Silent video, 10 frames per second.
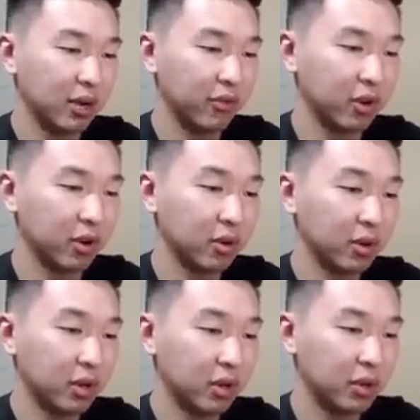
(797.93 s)
for
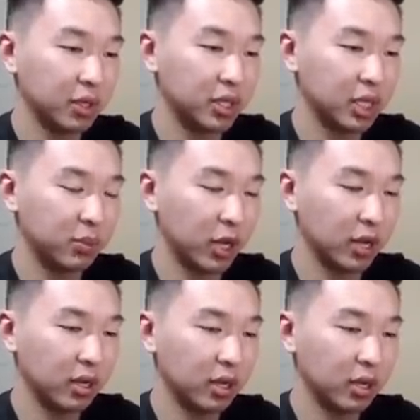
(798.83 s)
who this is,
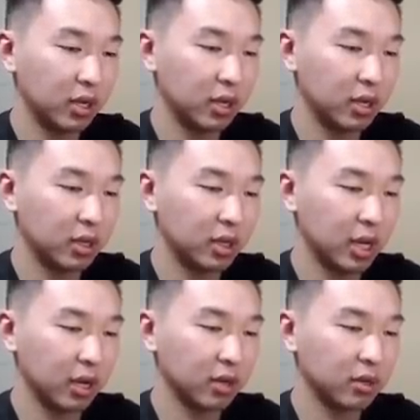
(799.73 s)
but
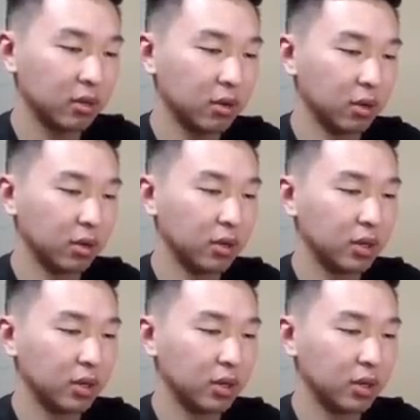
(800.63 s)
yeah, cool.